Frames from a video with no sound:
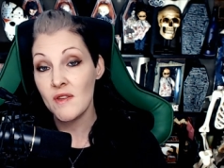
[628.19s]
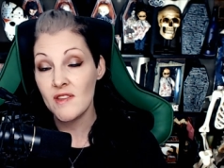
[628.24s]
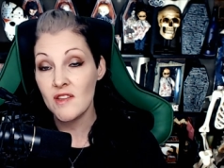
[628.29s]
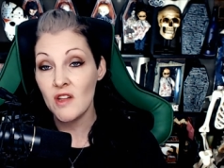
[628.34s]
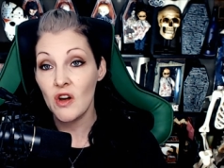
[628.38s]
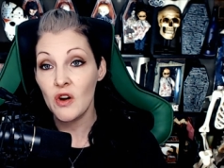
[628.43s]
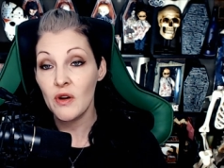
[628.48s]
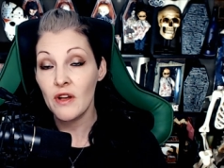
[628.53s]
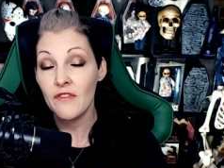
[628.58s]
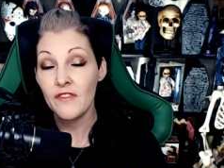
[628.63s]

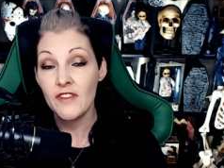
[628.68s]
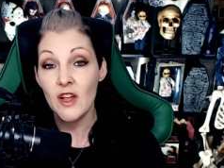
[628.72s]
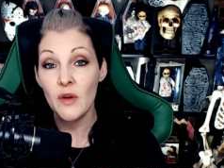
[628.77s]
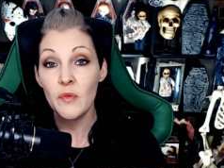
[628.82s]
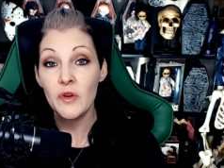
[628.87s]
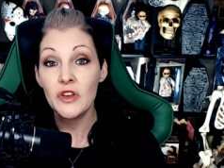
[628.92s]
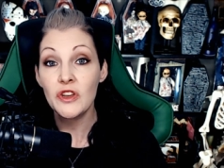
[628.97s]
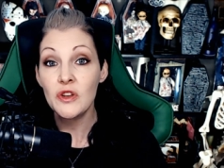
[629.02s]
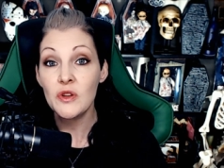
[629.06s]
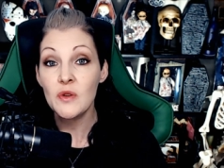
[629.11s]
So if
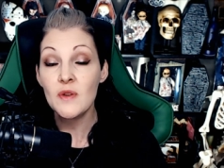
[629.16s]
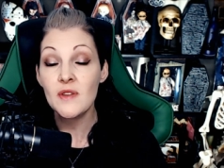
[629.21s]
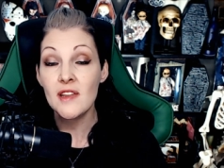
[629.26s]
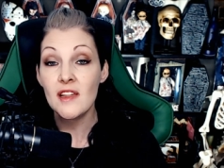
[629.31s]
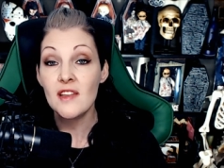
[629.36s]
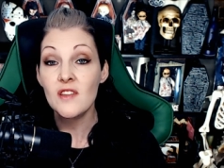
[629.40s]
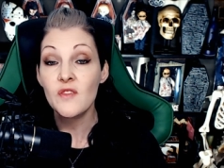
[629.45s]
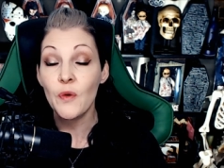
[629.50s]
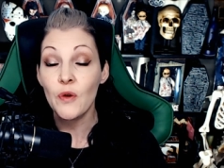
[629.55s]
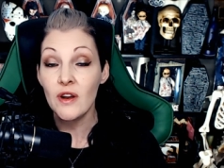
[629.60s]
someone
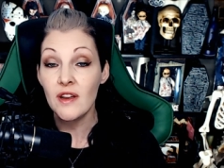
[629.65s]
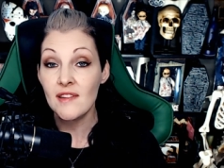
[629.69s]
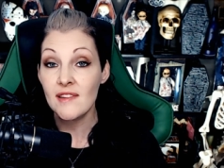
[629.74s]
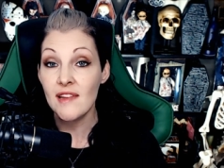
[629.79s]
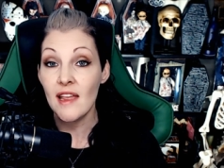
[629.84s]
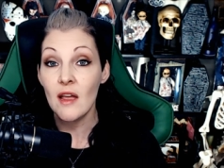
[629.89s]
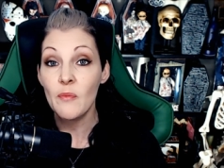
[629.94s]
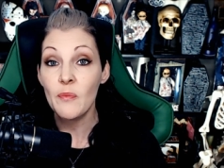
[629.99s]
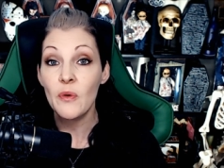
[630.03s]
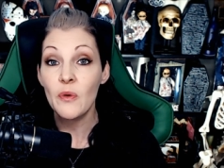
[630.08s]
uses, for
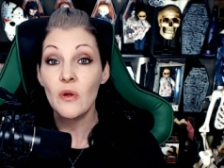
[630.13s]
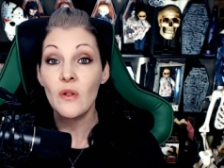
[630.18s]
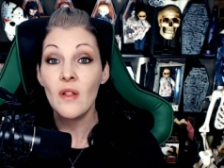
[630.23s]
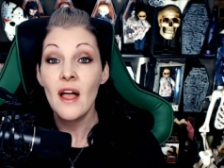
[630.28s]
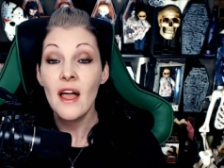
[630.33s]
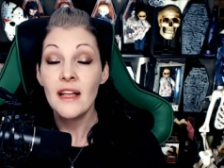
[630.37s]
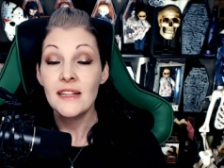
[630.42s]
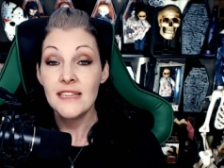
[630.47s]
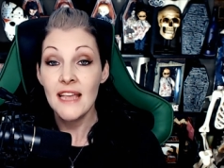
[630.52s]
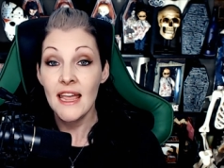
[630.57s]
example,
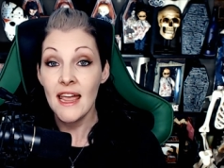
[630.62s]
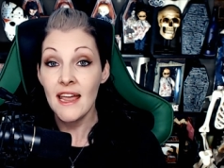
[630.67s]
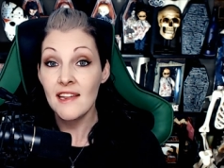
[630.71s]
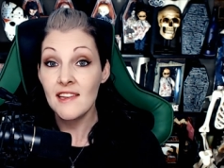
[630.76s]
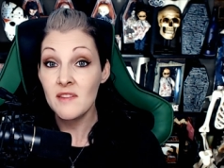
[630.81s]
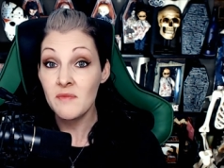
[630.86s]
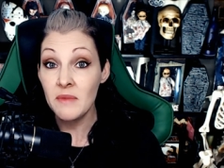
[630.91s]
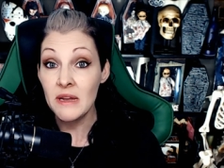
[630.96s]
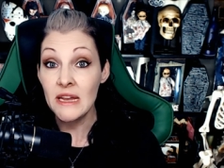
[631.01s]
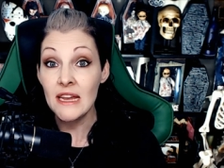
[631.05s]
tags
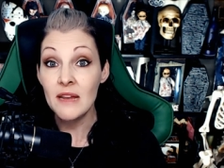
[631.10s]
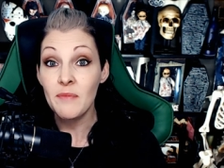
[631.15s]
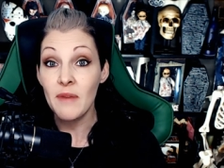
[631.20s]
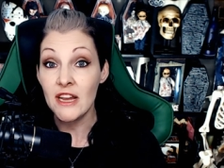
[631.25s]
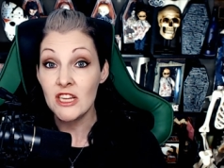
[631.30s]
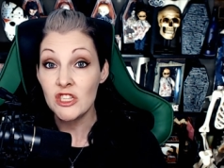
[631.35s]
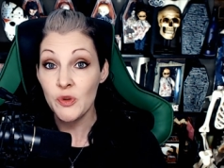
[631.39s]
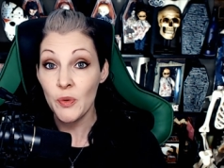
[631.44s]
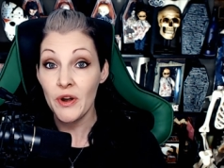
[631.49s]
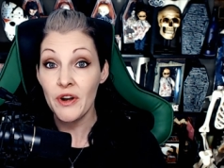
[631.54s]
me, my
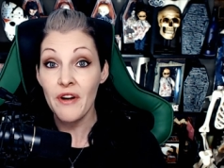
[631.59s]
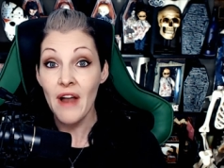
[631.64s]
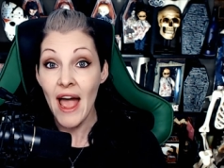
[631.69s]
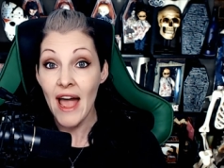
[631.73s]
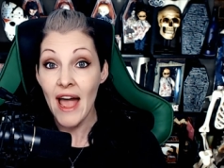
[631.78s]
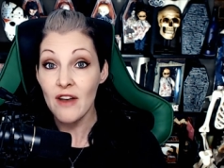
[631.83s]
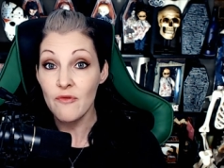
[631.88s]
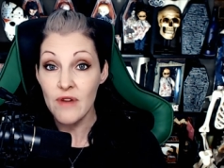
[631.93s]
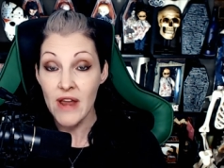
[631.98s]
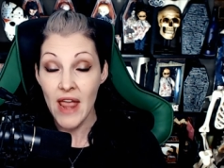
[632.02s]
Twitter
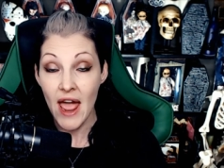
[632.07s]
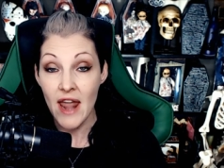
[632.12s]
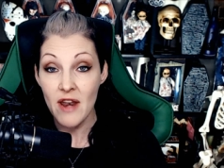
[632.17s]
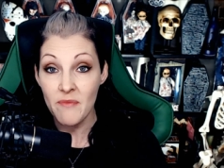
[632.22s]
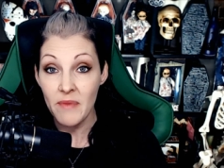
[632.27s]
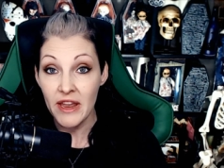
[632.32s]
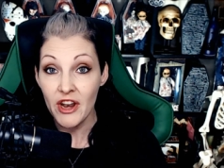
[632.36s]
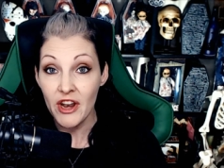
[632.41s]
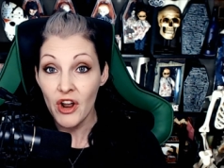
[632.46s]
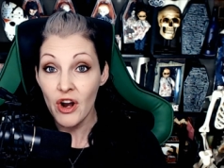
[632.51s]
at
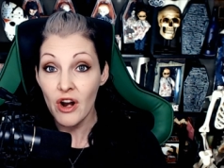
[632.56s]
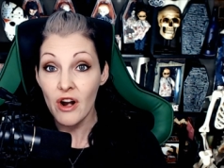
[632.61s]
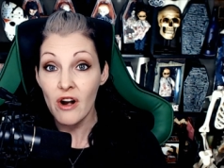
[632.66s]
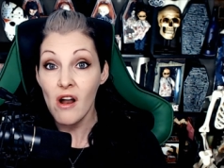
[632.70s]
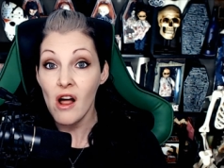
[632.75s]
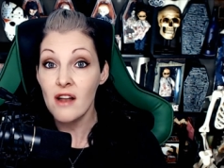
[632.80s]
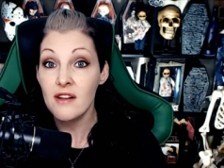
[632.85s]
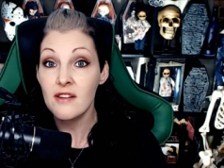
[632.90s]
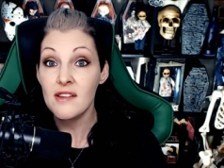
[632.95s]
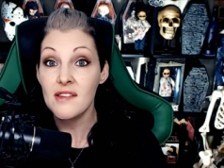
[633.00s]
ReAnimateHer
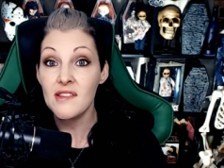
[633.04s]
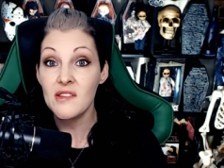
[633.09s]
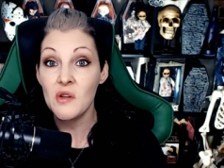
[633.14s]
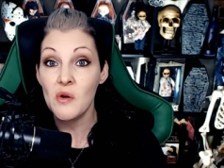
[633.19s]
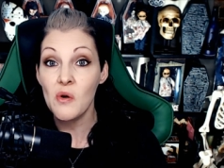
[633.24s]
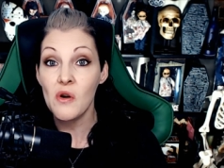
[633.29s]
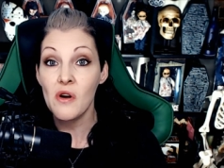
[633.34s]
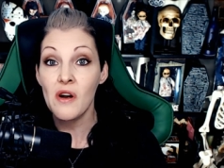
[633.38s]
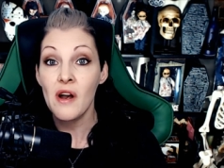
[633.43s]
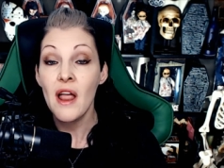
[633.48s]

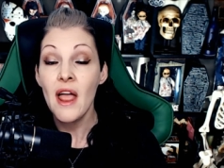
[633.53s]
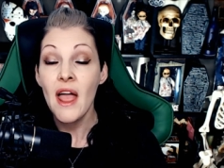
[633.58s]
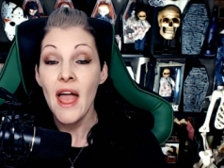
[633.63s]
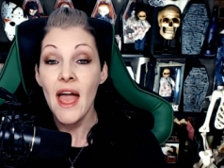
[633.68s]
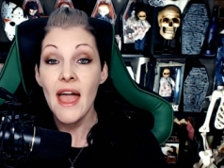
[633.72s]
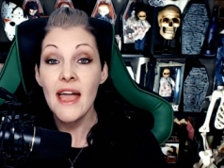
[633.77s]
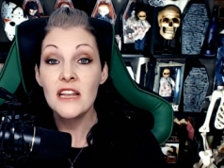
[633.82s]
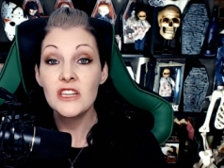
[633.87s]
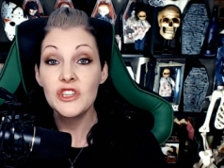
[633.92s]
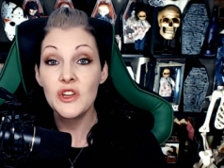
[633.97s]
underscore,
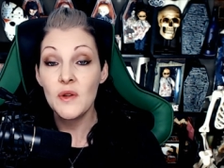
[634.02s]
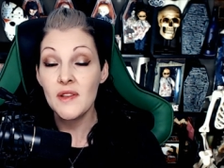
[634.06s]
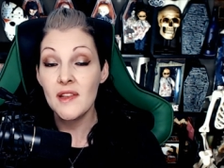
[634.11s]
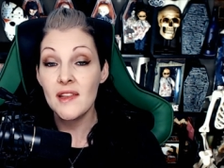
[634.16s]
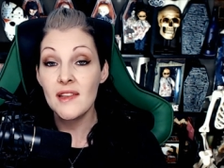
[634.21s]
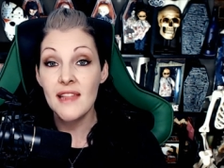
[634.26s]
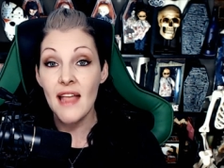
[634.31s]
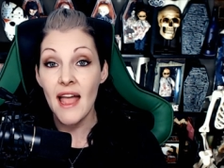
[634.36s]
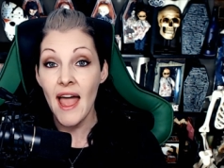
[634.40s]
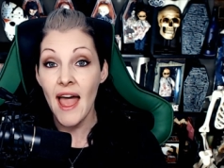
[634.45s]
and uses
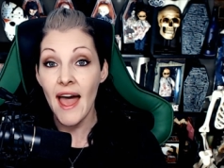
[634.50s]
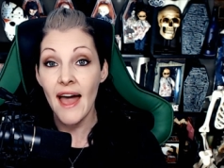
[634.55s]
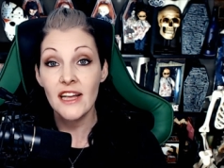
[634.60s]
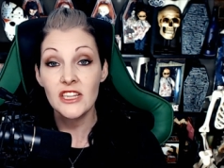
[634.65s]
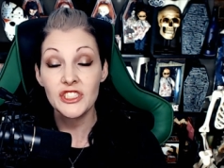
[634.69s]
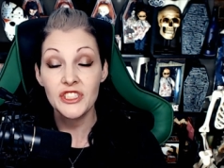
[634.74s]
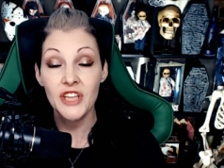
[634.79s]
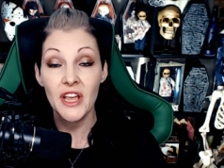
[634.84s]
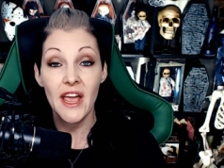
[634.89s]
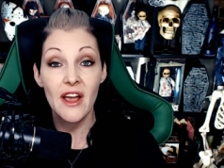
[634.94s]
the
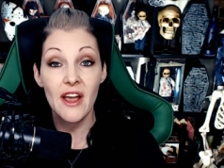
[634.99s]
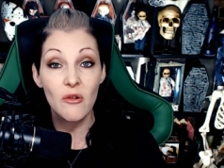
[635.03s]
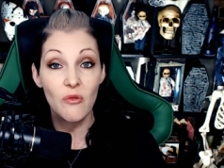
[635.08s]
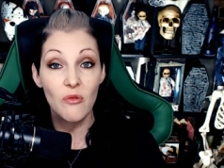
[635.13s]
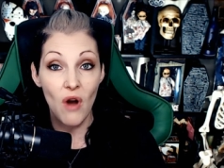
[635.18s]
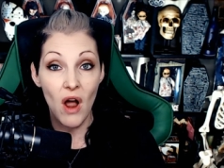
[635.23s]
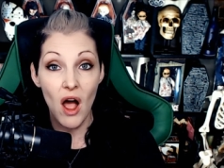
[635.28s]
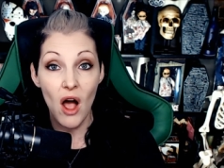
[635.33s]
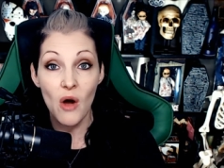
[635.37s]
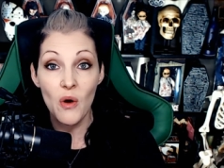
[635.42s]
hashtag
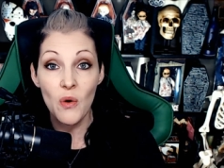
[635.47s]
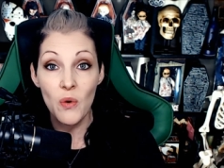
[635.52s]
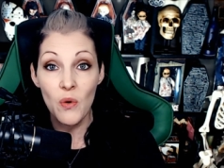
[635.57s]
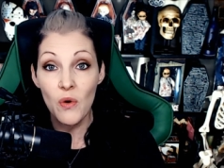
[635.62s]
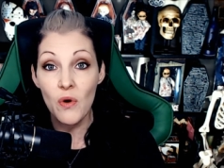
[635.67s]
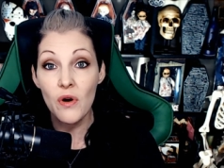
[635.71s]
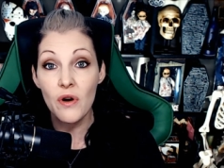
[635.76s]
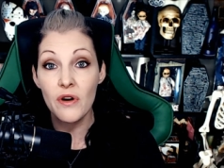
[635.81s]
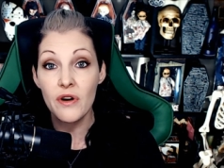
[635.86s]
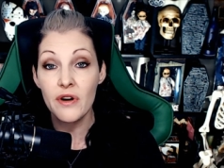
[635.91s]
raw
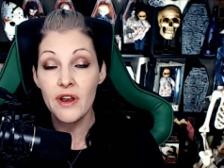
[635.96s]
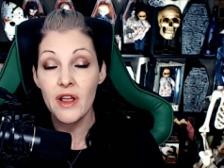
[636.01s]
horde,